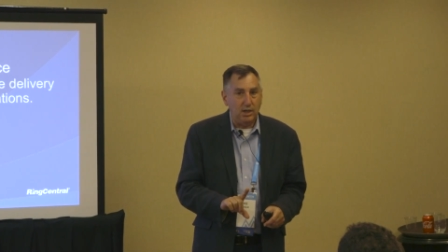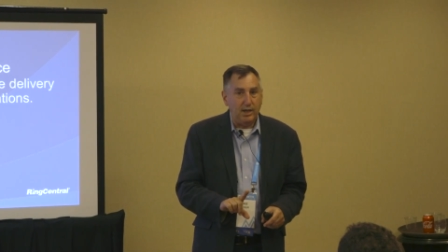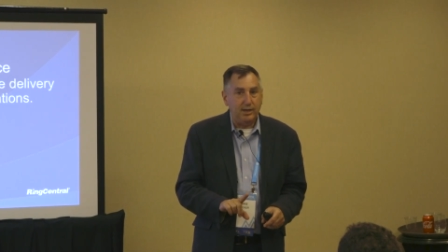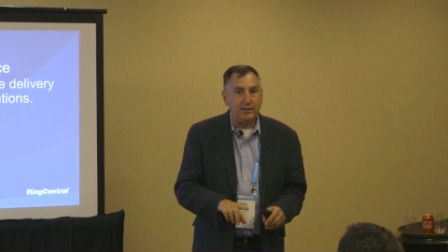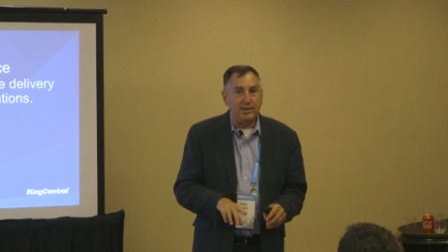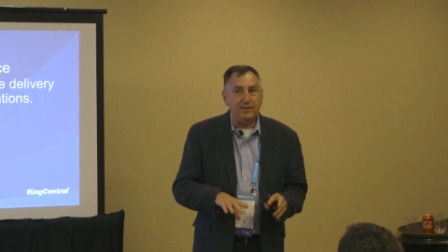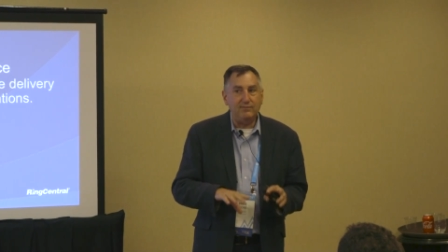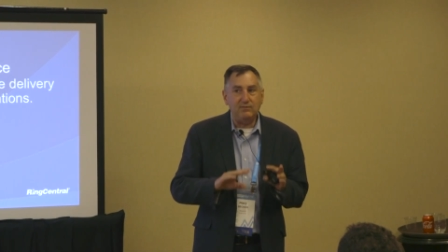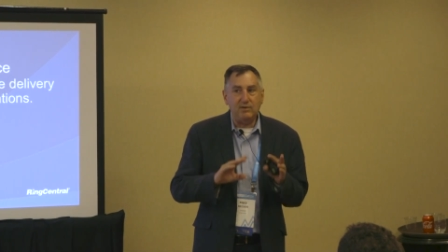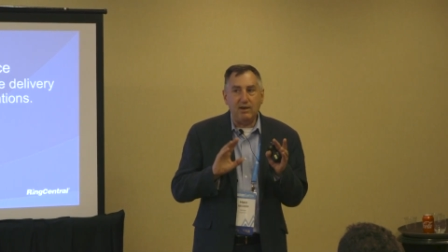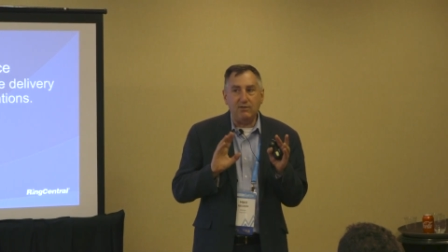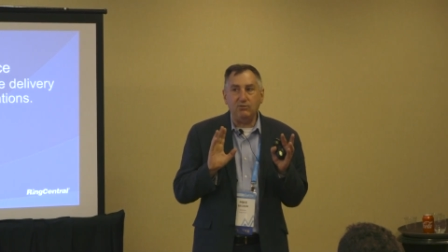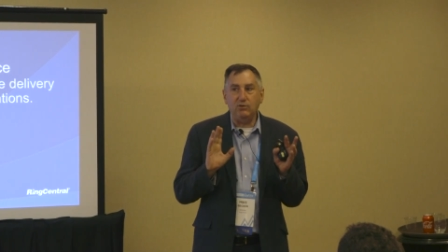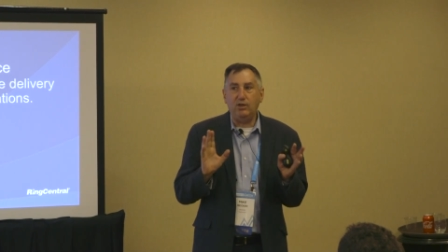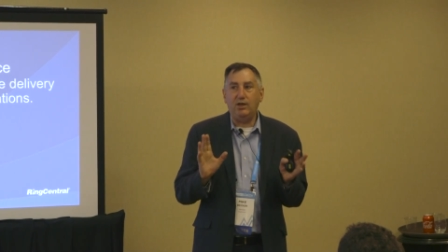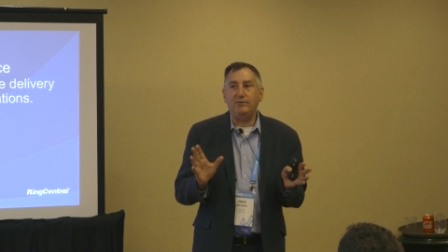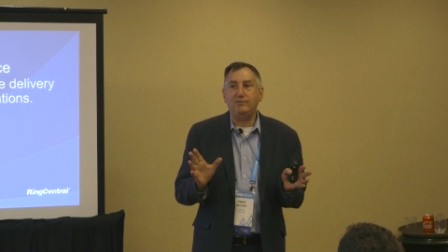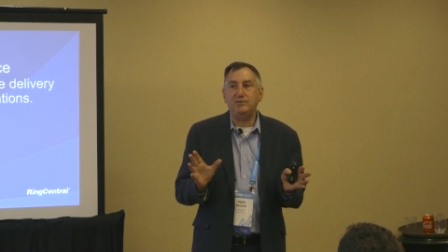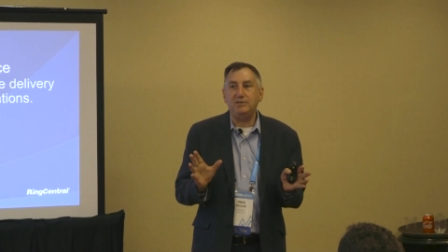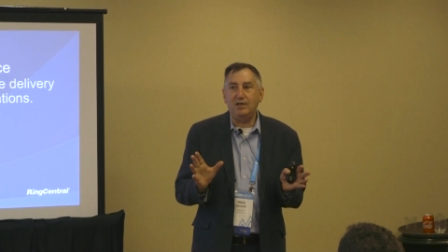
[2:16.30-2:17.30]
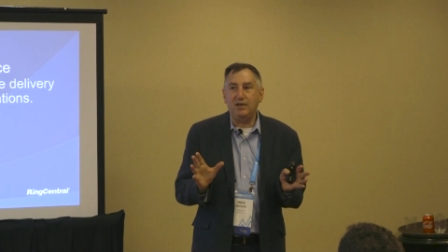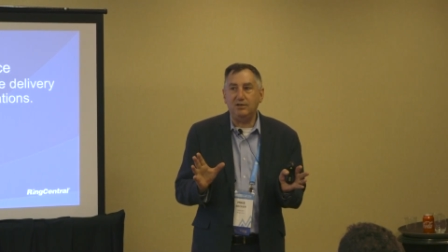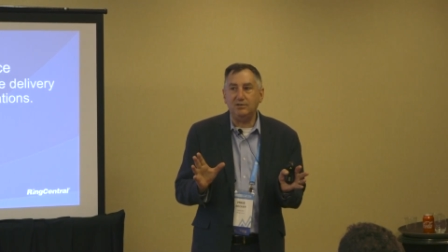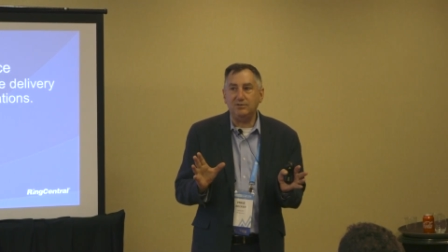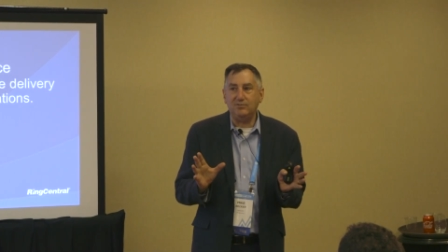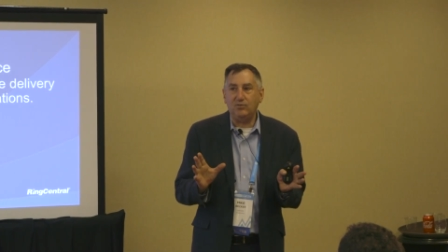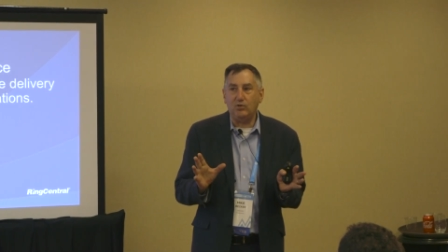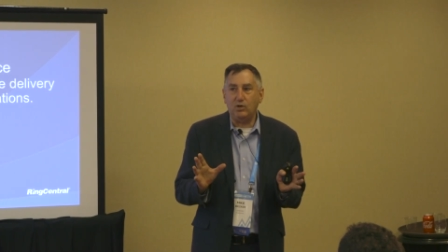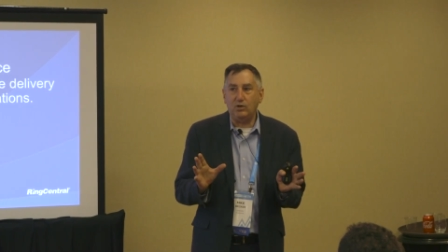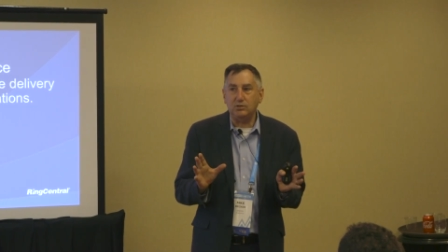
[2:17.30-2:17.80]
and they've never left
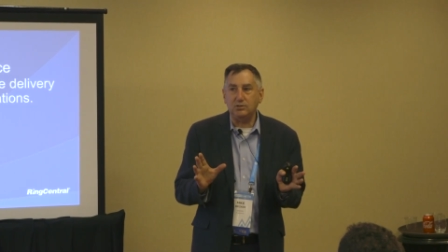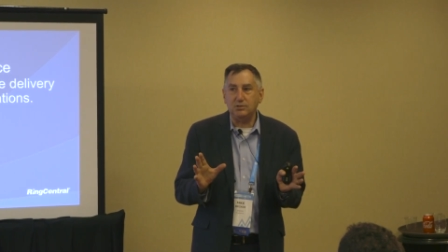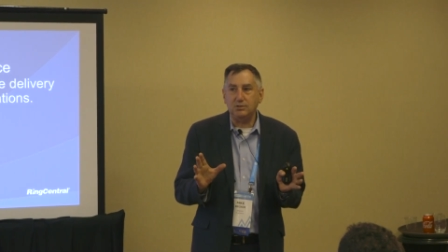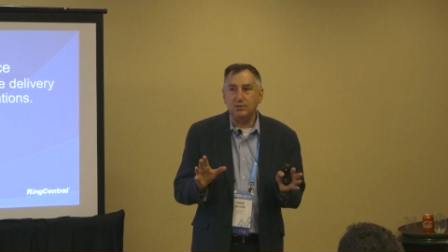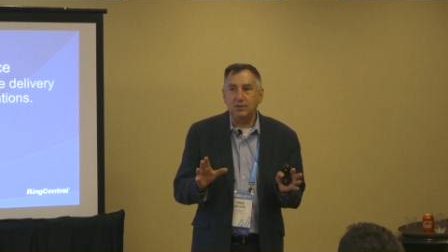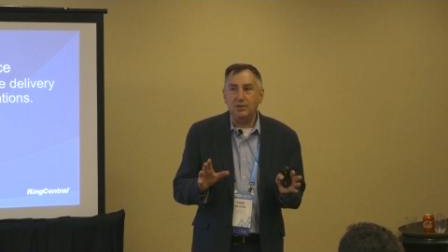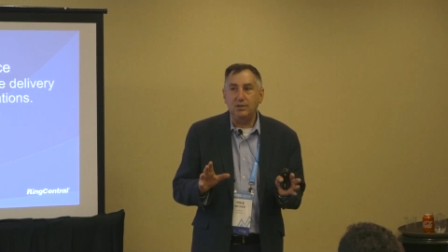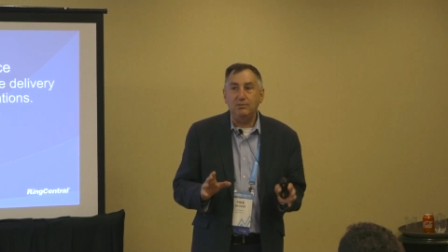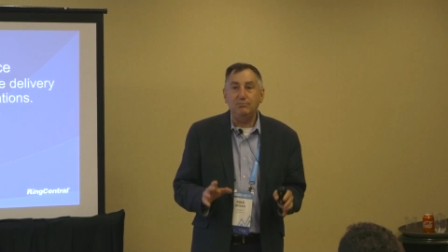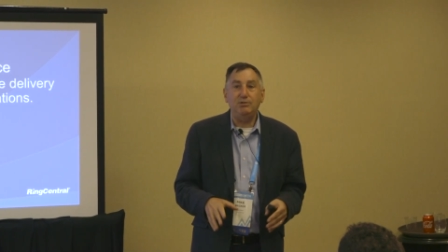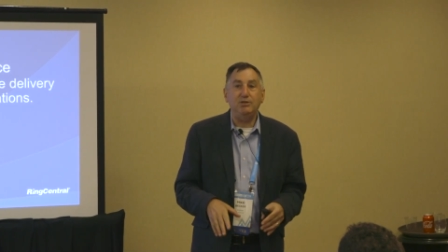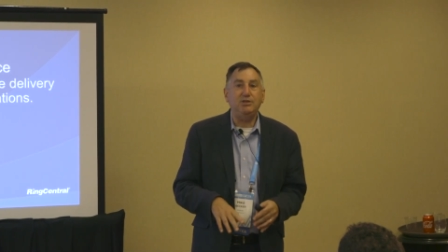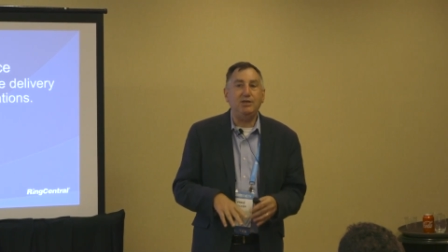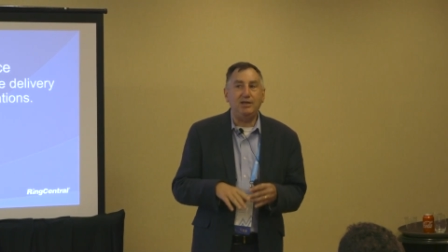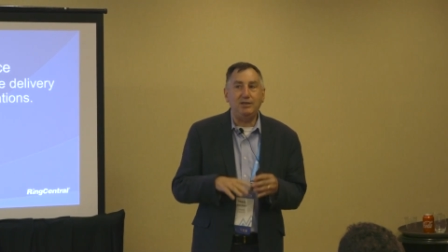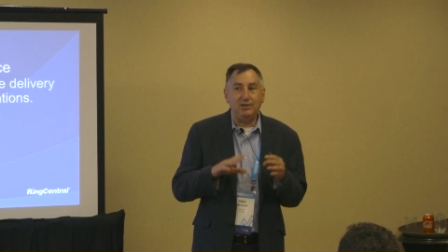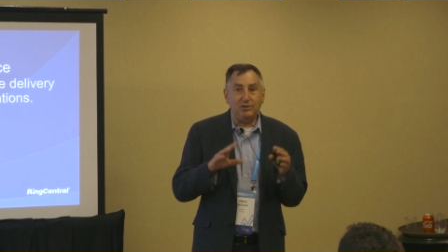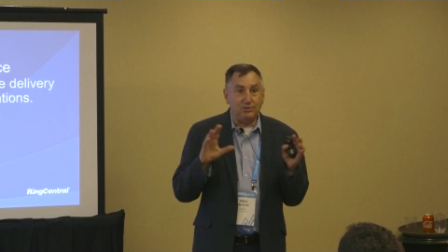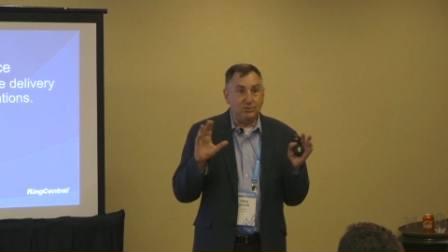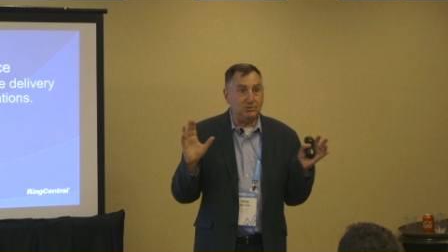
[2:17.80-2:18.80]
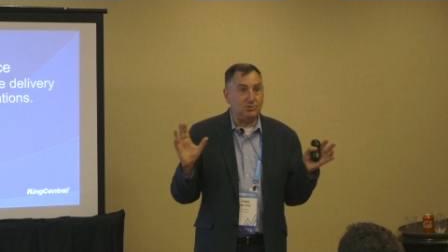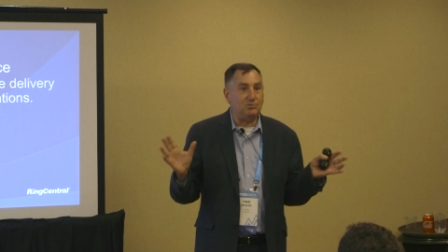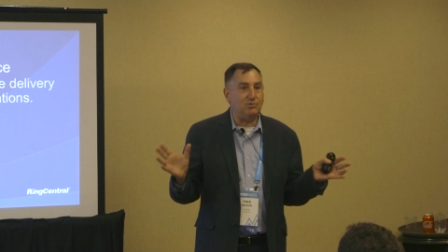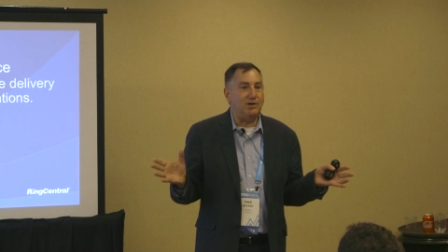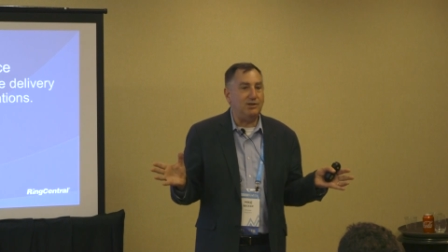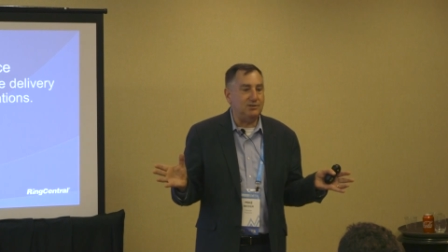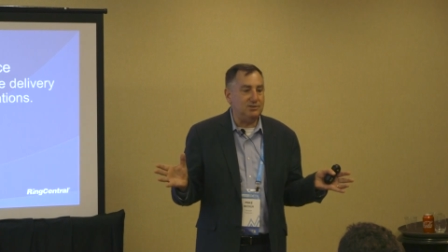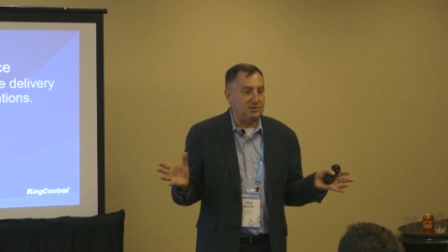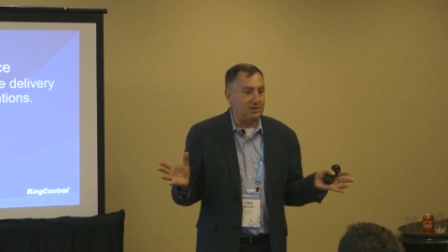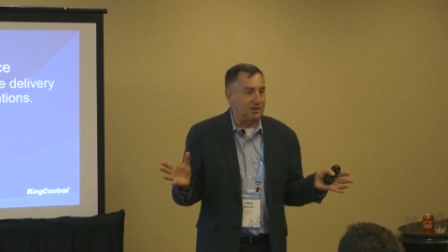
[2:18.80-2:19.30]
Salesforce. But they used
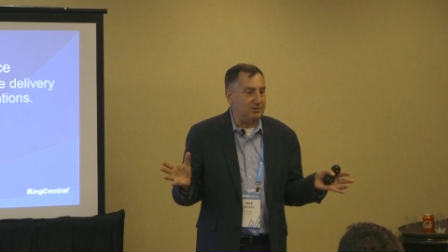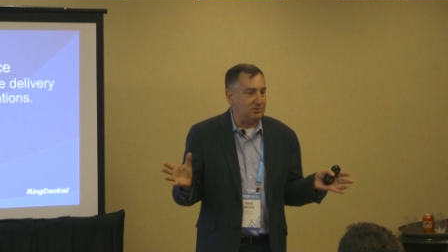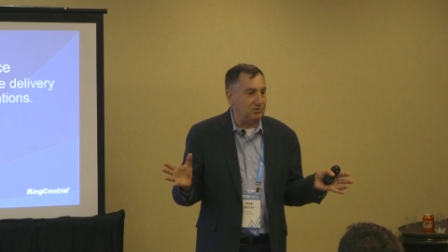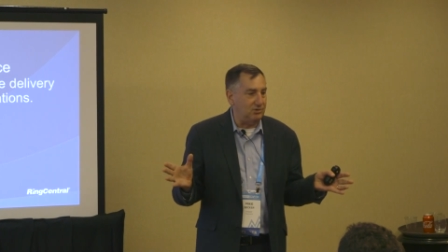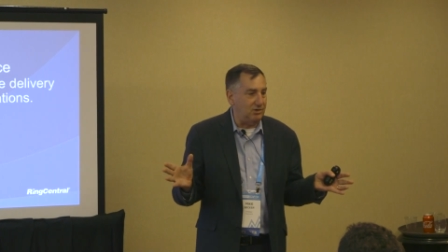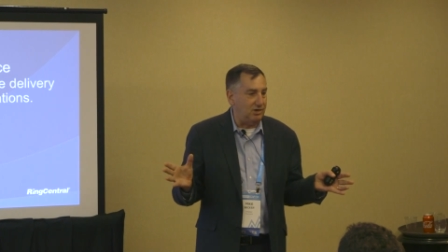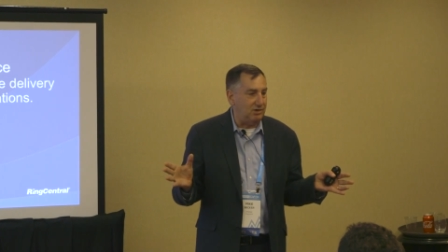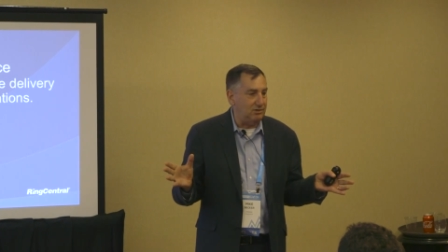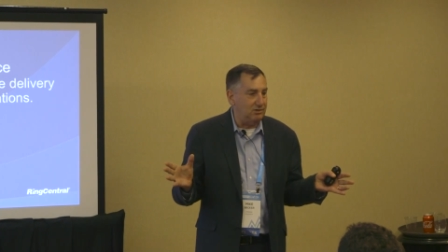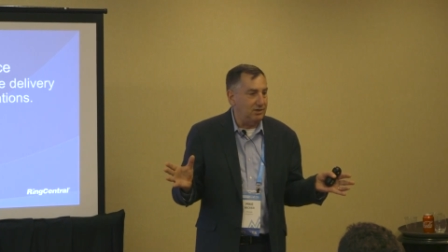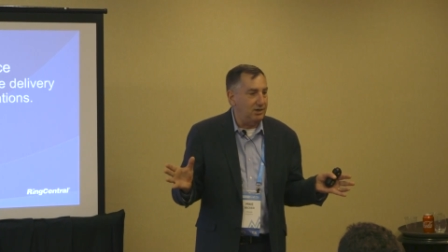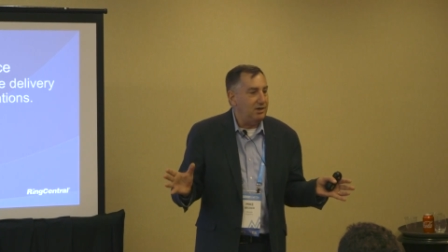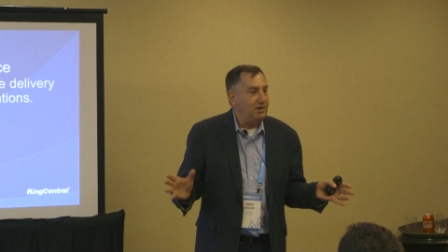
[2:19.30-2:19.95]
Ringcentral.